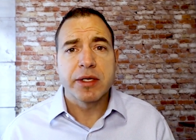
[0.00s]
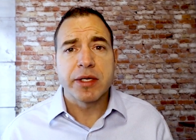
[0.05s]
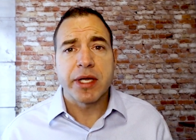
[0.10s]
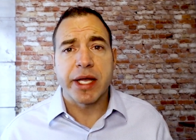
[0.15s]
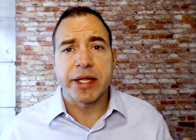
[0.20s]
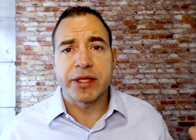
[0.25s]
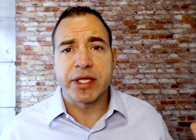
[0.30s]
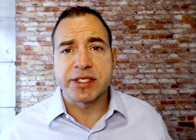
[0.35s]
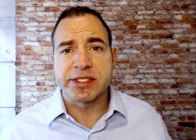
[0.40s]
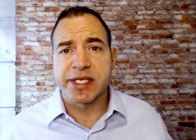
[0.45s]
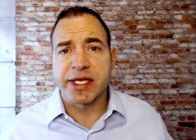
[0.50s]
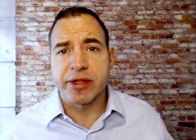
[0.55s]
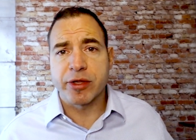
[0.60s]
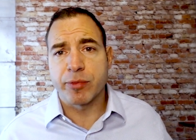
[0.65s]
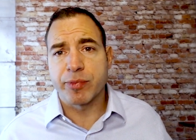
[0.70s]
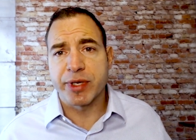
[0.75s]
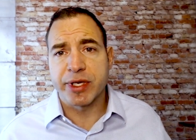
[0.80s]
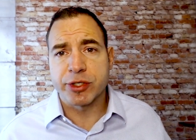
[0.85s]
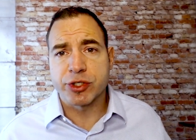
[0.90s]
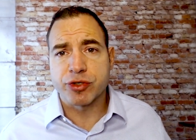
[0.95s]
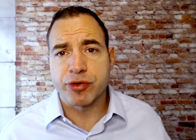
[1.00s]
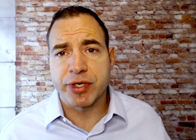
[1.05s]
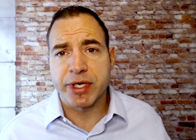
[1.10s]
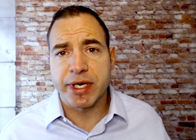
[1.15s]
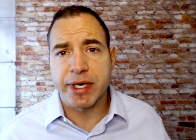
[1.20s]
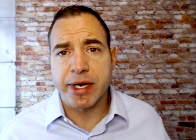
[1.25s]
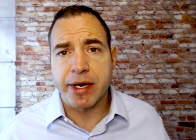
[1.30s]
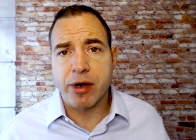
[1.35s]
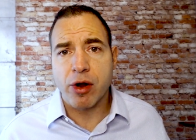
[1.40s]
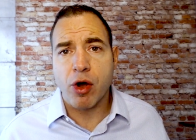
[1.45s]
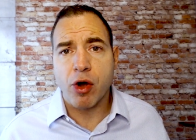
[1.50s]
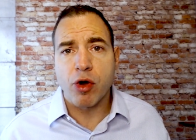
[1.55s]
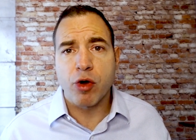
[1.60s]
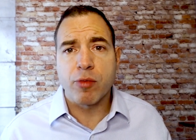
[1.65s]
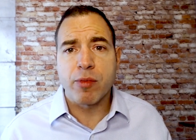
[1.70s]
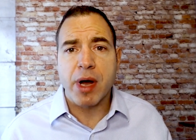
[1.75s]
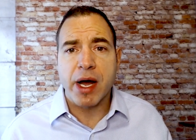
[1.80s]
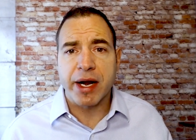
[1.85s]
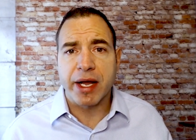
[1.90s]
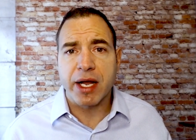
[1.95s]
and let's say they're being treated at home
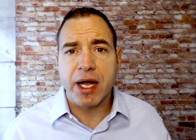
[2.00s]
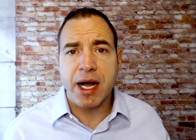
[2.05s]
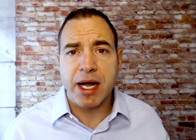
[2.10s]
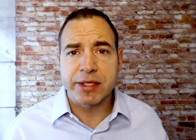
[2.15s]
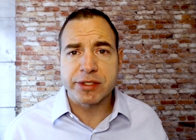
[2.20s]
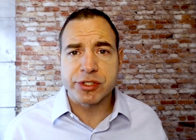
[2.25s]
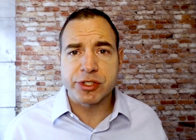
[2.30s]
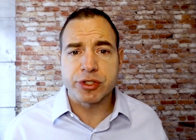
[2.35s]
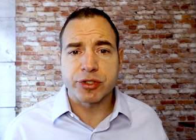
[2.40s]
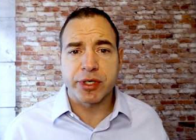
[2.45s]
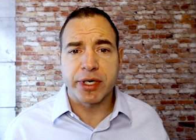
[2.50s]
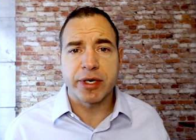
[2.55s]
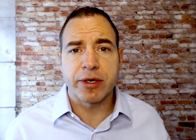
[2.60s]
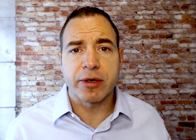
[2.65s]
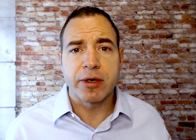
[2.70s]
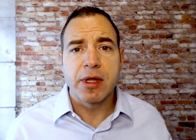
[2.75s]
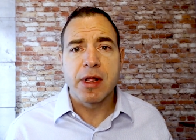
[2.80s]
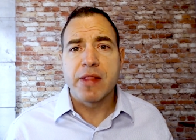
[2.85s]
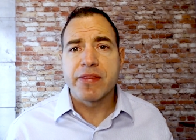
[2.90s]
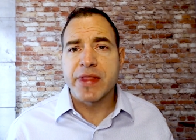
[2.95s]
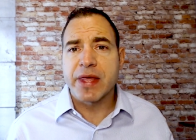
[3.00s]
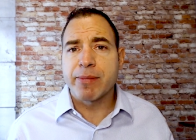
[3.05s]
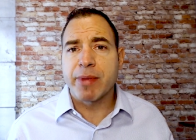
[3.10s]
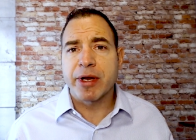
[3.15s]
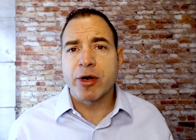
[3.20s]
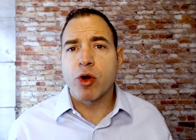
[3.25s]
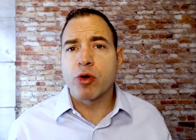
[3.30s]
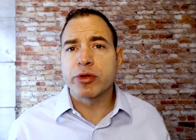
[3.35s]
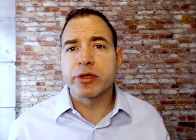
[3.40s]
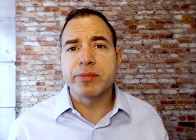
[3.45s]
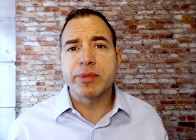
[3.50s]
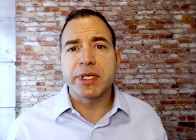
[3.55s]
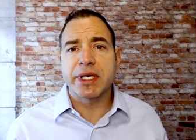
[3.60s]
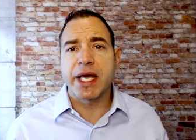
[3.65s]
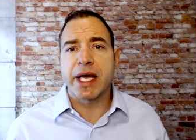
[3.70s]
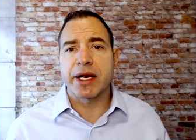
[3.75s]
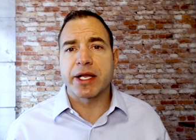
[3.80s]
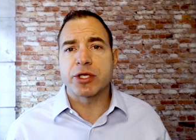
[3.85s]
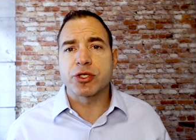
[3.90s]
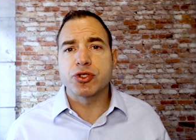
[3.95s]
on a concentrator, they might only be
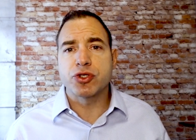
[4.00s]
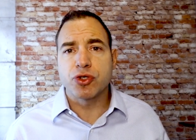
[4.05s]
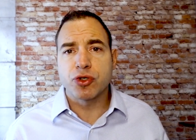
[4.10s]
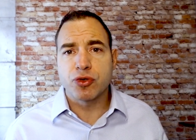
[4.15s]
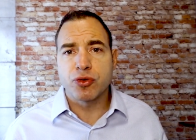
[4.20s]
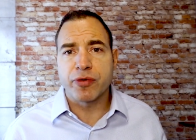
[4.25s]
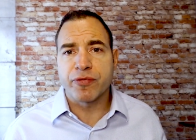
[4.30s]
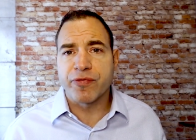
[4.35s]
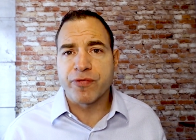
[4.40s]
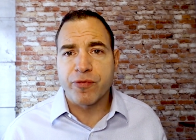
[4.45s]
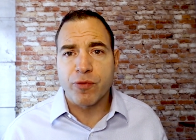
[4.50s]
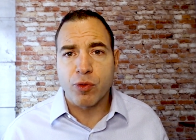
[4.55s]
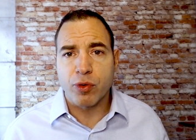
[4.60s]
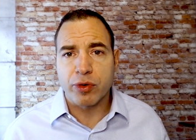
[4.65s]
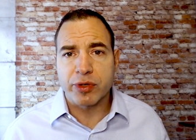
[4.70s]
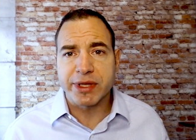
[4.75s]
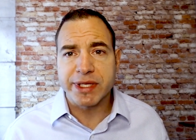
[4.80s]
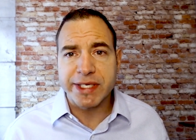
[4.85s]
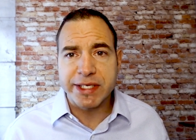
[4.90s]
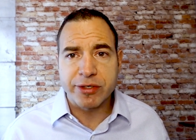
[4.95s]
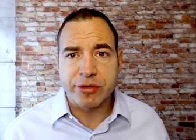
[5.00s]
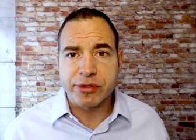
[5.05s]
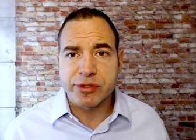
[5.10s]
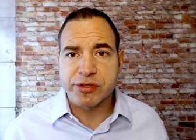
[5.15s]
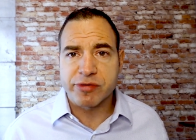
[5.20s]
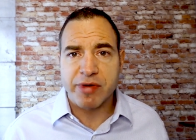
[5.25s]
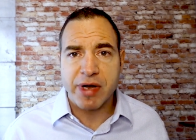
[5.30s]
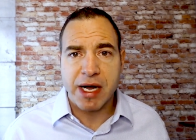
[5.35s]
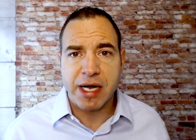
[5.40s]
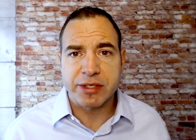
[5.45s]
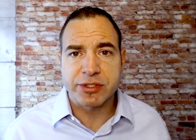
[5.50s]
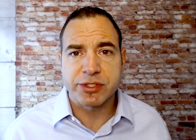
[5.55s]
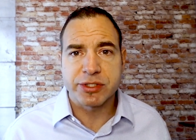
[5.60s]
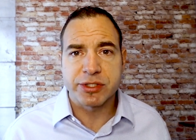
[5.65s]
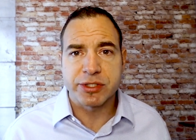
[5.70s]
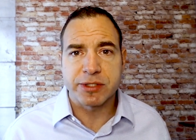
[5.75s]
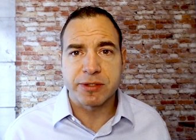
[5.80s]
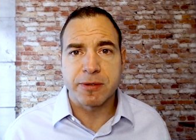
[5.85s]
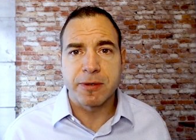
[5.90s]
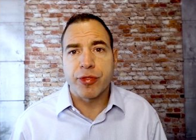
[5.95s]
getting two to four liters of
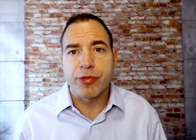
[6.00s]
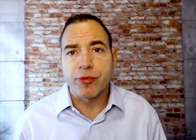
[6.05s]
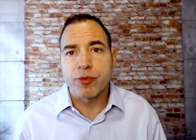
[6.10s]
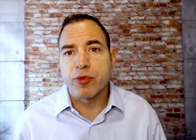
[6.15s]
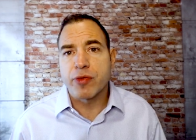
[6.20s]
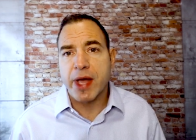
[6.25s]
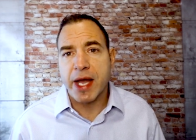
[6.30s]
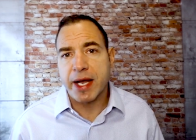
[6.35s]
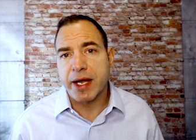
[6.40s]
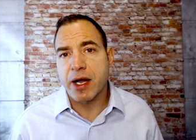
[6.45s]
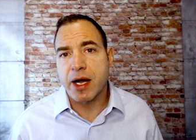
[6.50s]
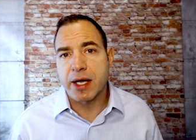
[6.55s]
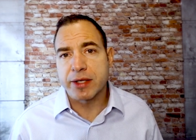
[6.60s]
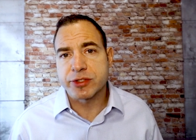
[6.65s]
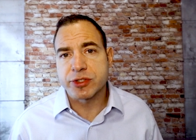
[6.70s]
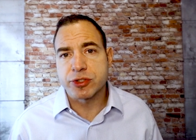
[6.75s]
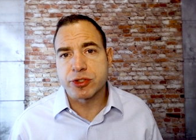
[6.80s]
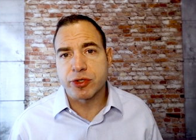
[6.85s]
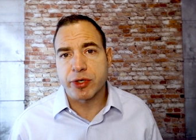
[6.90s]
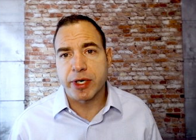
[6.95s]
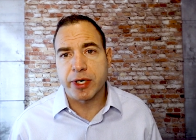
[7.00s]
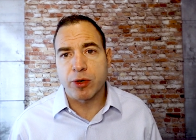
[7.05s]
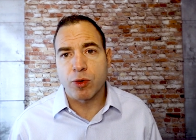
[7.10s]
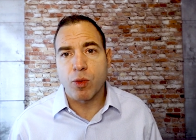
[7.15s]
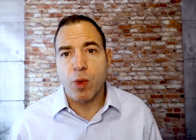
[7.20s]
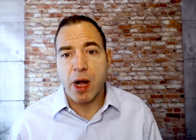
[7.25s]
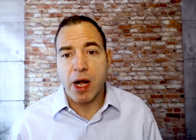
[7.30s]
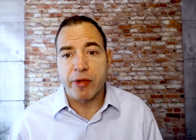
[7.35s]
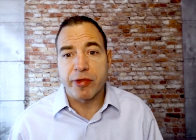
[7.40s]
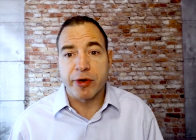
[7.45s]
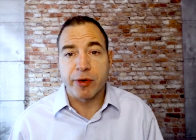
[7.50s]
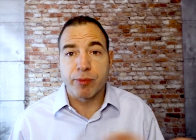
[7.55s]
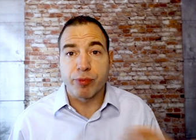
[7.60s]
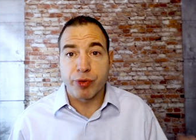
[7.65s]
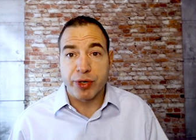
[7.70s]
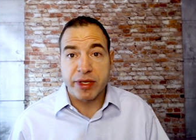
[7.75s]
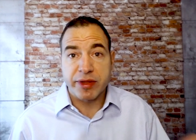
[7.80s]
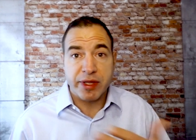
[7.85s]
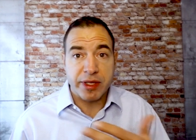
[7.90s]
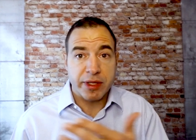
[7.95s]
oxygen through that concentrator while they're
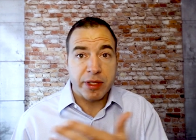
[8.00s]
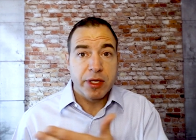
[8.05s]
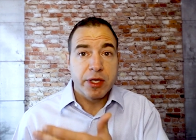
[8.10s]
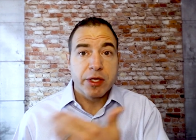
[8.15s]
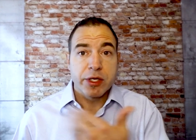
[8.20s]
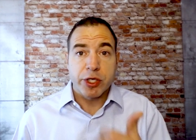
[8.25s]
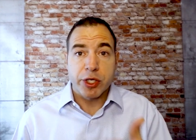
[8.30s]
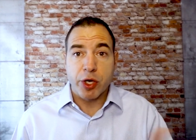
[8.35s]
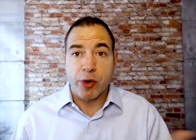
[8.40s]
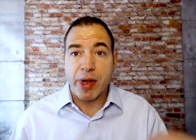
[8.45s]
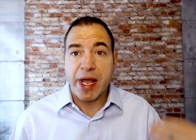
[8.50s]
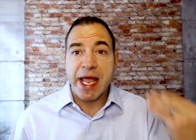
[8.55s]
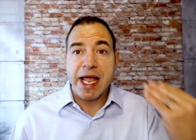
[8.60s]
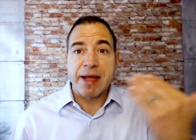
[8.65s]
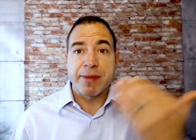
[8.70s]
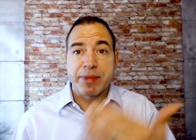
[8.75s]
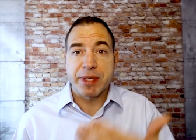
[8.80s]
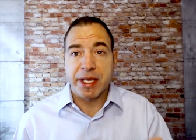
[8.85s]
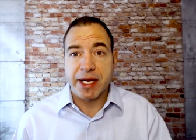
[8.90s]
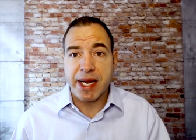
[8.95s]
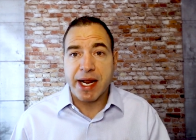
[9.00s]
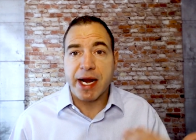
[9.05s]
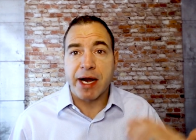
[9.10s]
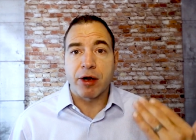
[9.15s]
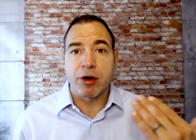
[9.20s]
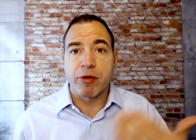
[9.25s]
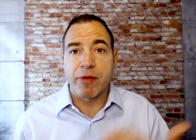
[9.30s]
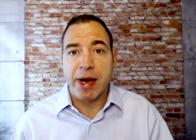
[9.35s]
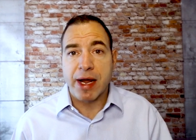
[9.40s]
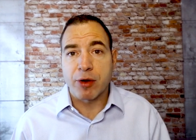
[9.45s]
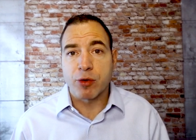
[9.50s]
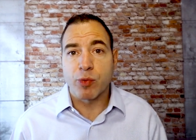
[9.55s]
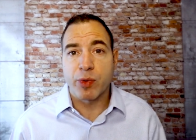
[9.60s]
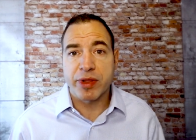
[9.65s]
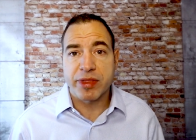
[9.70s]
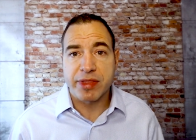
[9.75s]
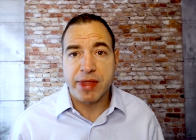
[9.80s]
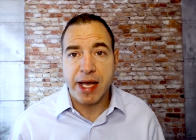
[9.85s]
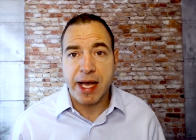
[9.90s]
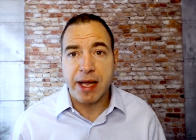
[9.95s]
breathing, you know, ambient air around with
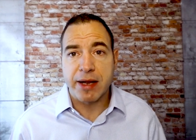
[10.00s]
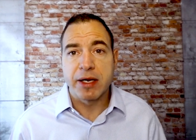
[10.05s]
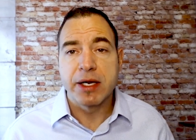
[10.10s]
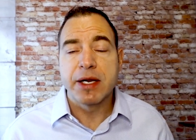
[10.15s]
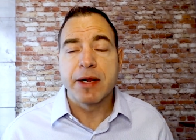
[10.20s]
that.